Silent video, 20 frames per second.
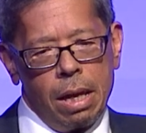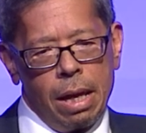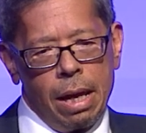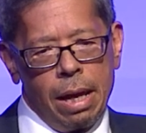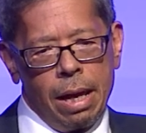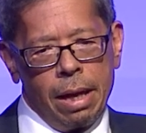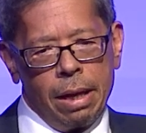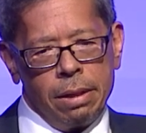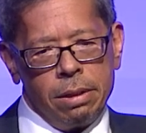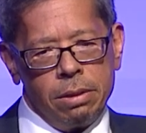
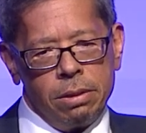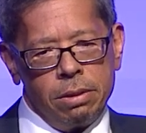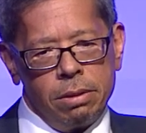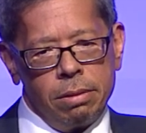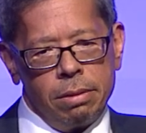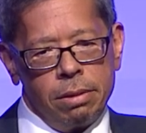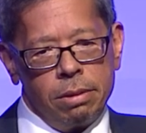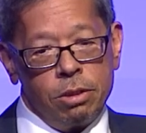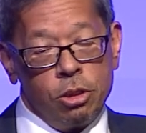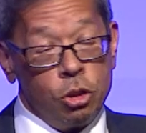And
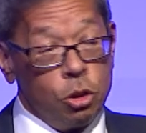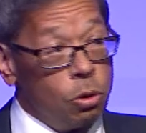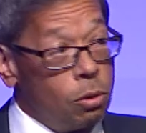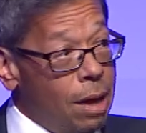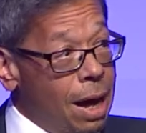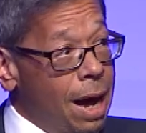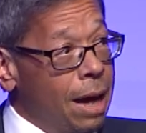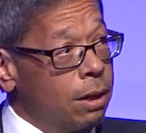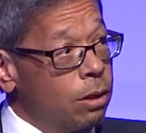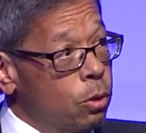to do
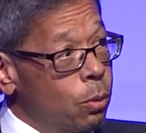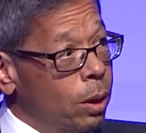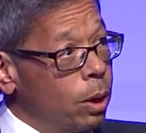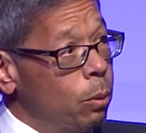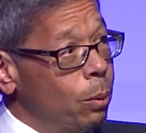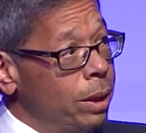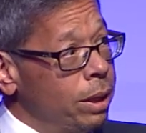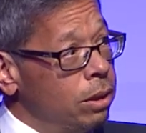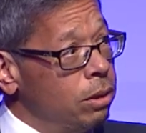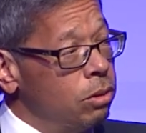that, quick
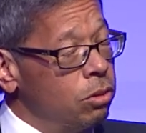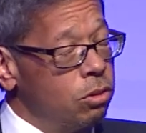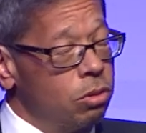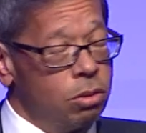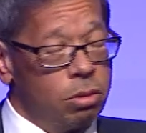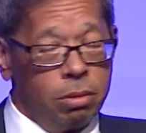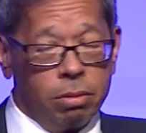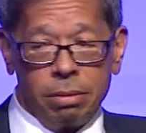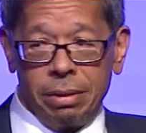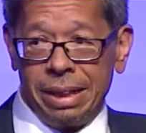
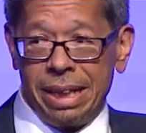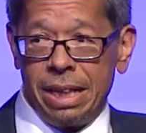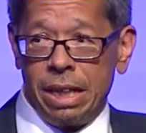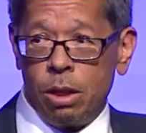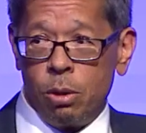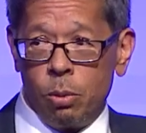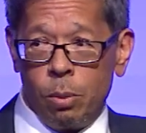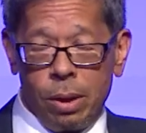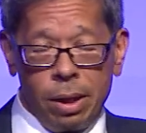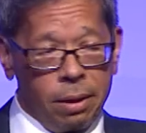wins,
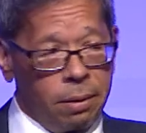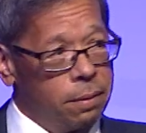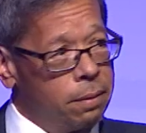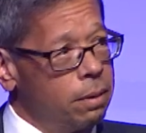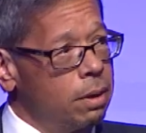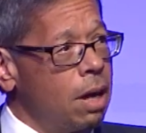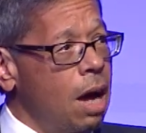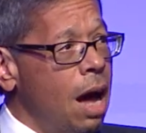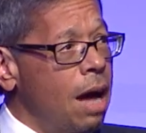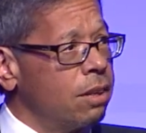leading with
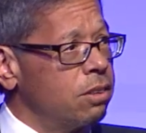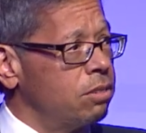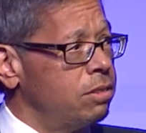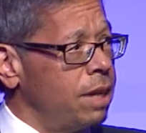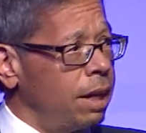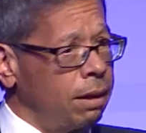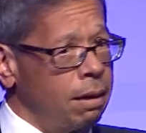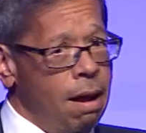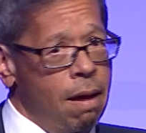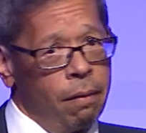COTS
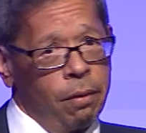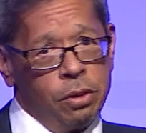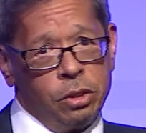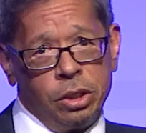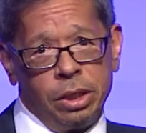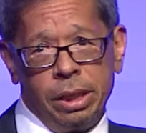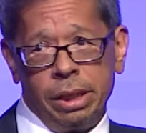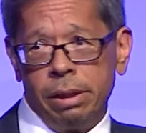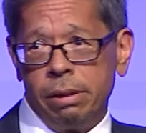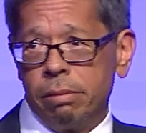
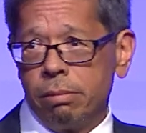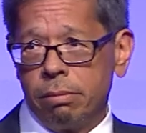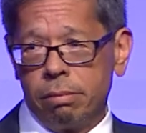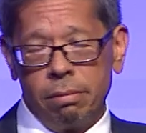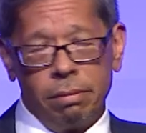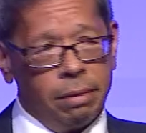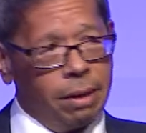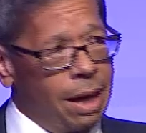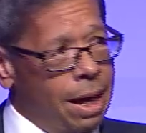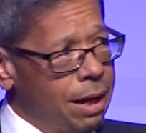technology,
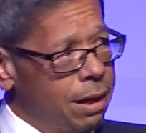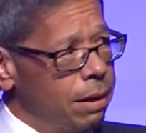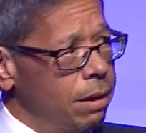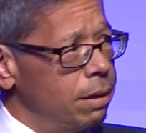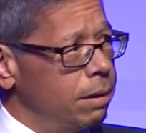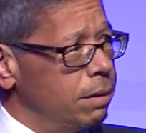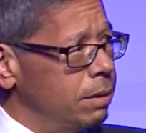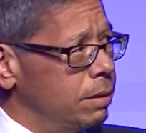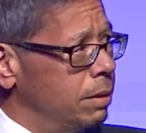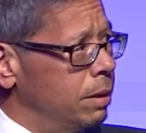lot,